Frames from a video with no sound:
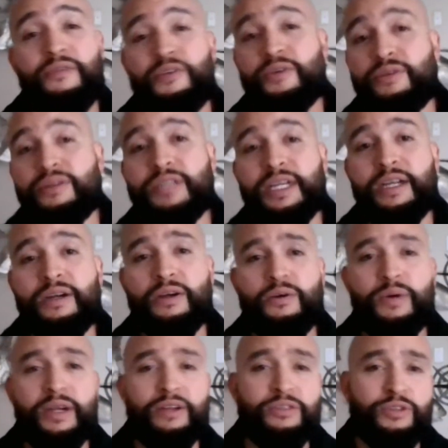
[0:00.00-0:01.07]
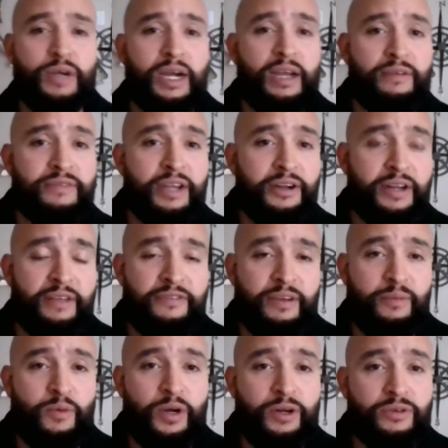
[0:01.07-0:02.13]
If you were to take a quick drive down
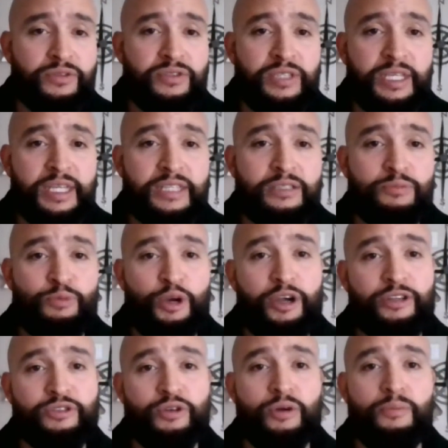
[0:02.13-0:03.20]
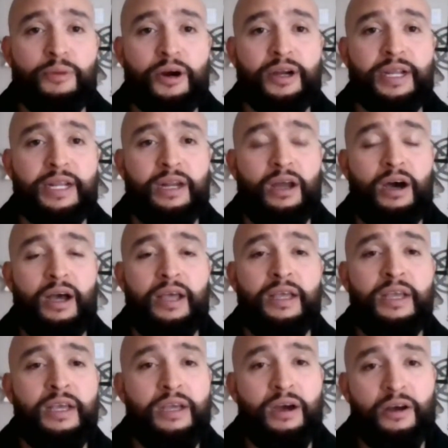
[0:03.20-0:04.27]
FM 106 Prairie Trail parking lot
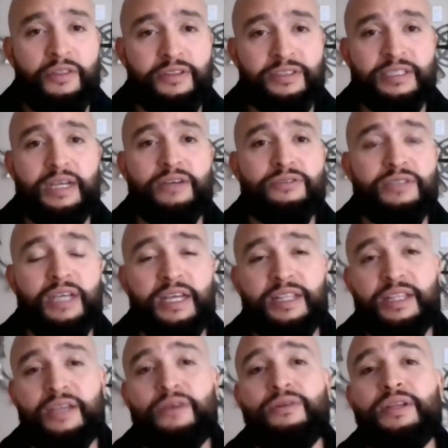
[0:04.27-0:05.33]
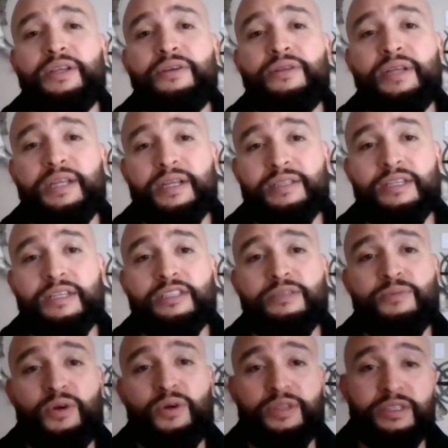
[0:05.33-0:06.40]
on the south side, the only unit
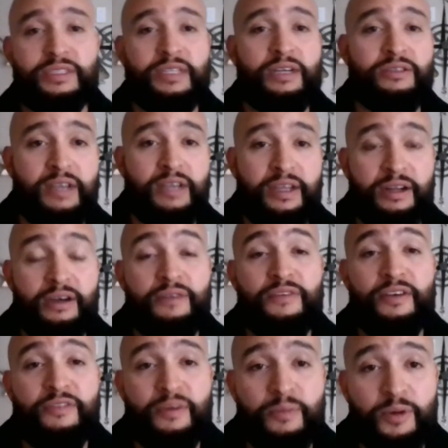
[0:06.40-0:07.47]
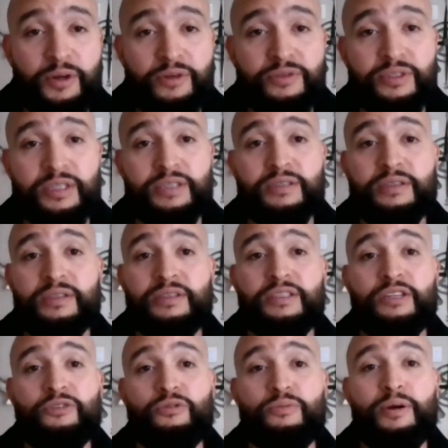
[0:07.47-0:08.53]
accessible on the south side of FM 106 to the
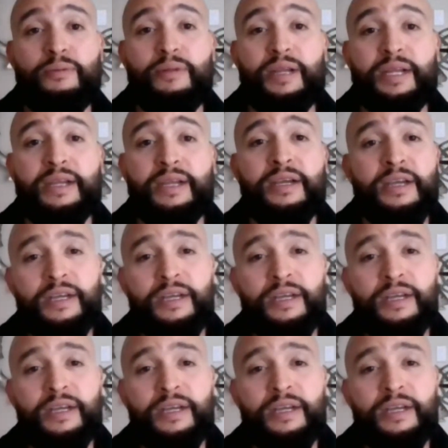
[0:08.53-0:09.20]
general public,